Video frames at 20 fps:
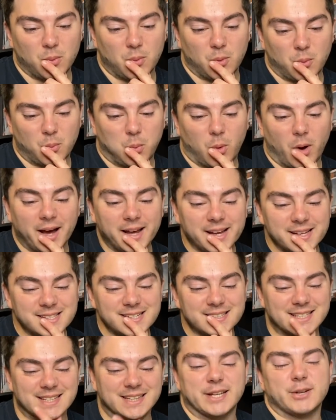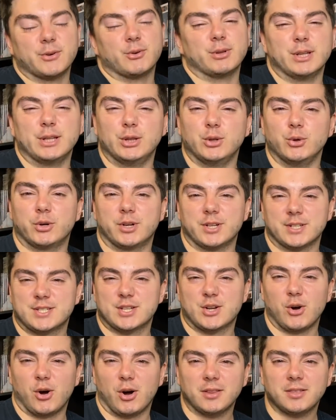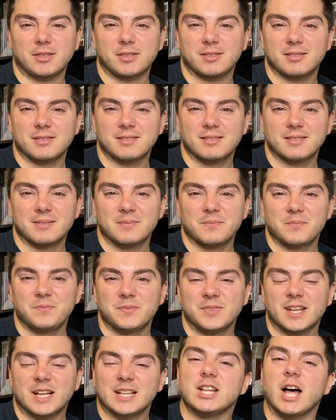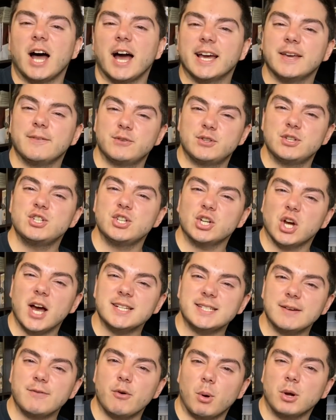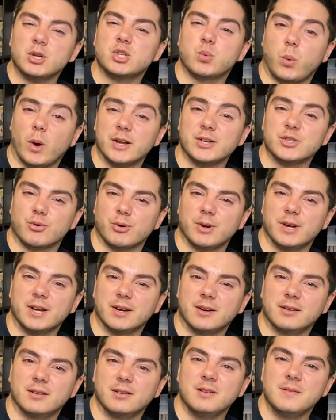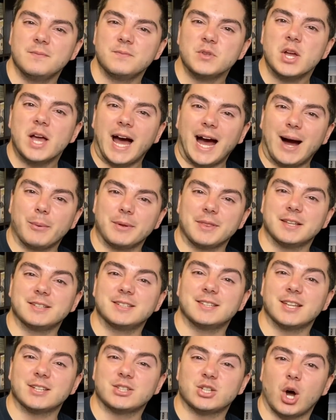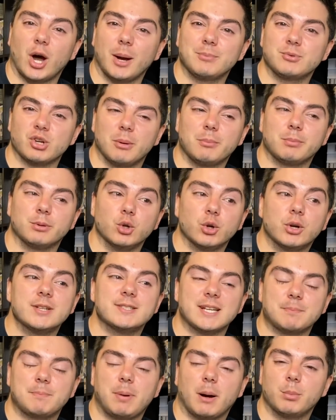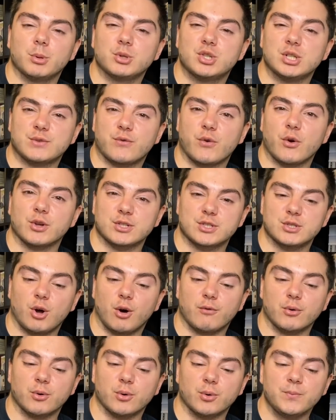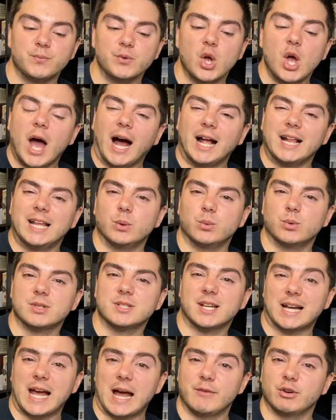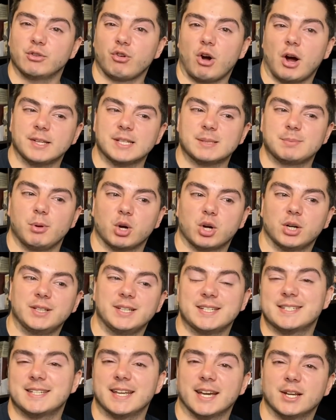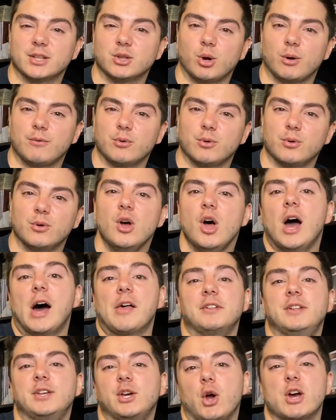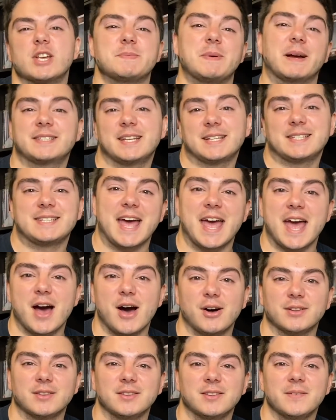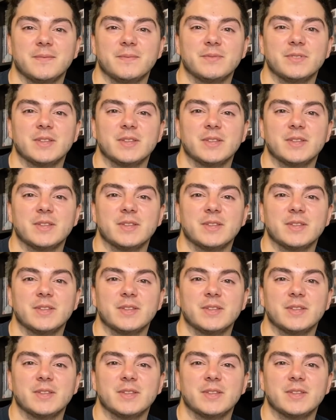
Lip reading: Why is this literally Lucas Scott? Like, did you guys ever watch One Tree Hill? And when they did the time jump, Lucas had published his first novel, and he was, like, having writer's block on his second novel, and then he goes back to town,